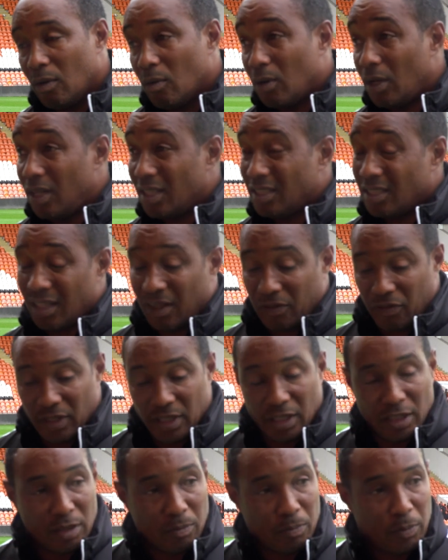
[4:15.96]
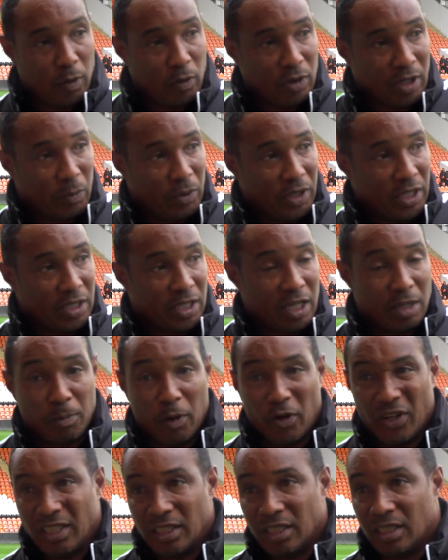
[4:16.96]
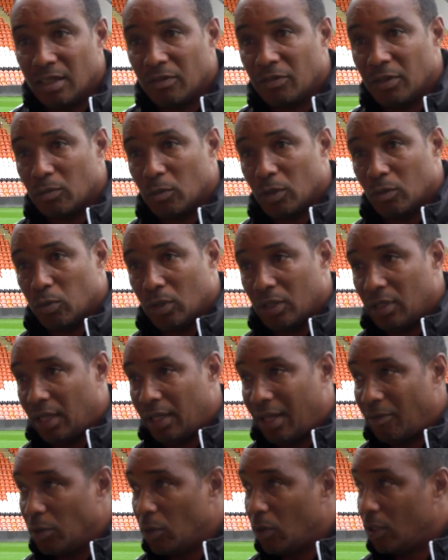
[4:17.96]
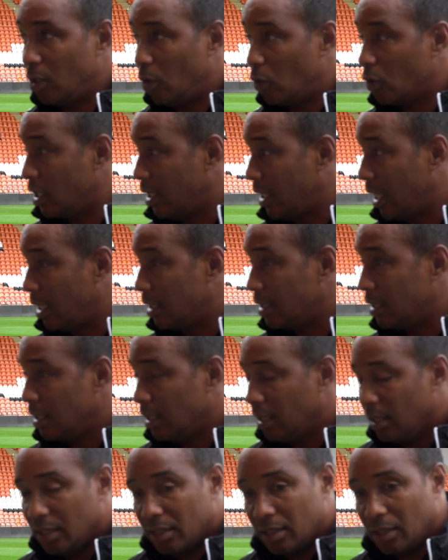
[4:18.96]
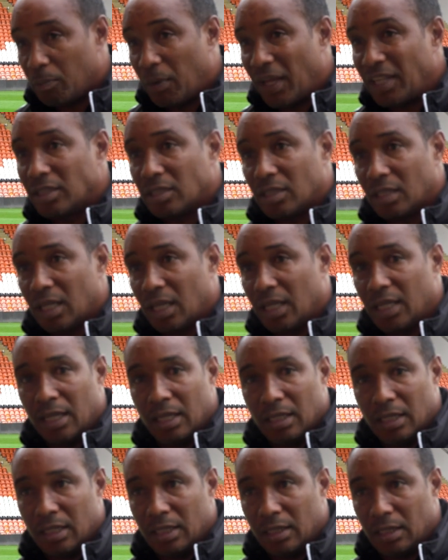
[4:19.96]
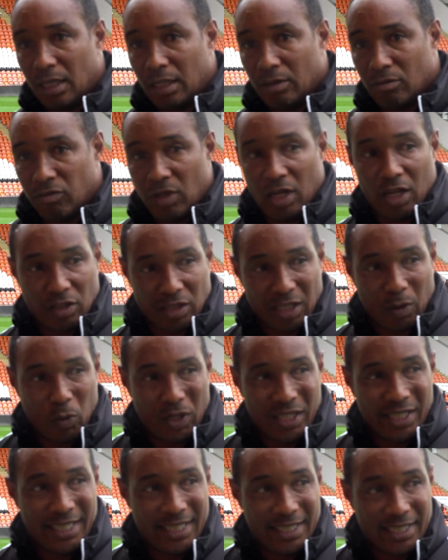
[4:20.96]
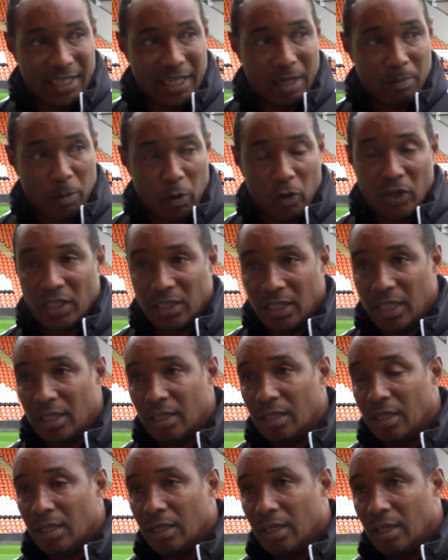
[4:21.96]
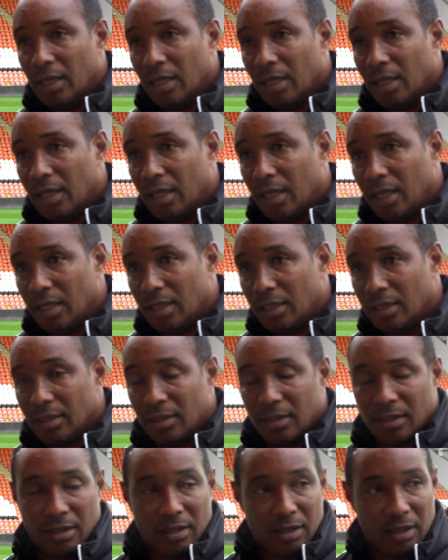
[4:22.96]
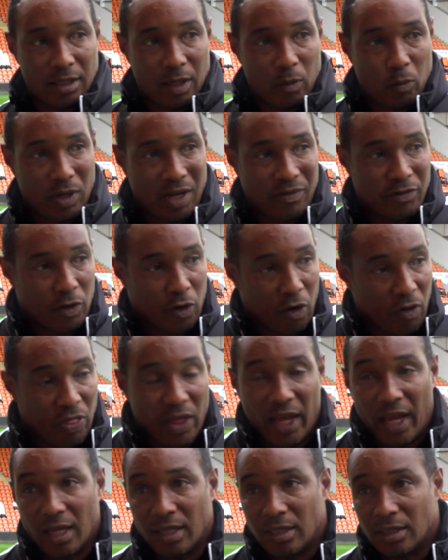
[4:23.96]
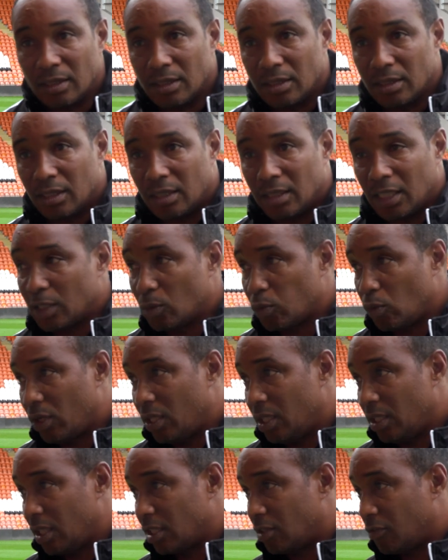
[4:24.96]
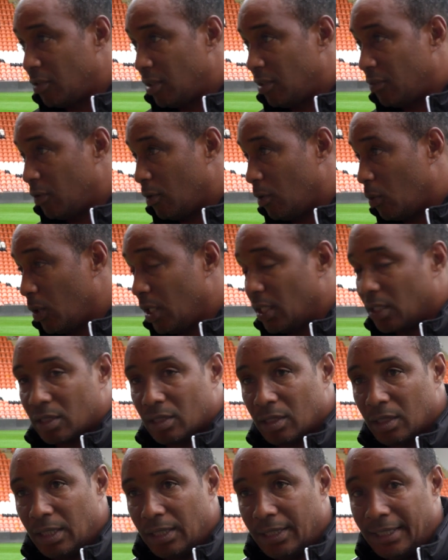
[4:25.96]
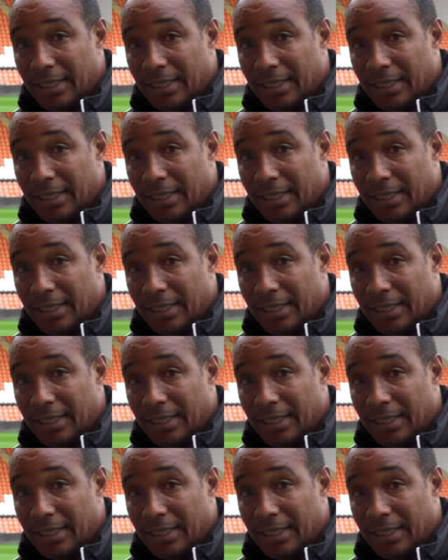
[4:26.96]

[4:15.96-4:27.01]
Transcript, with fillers: Well, listen, I think it's important that we need to get bodies in. I think we, we, everyone looking at the bench today realise that we need to get bodies in, and you know we haven't got that, and that's why the next three four weeks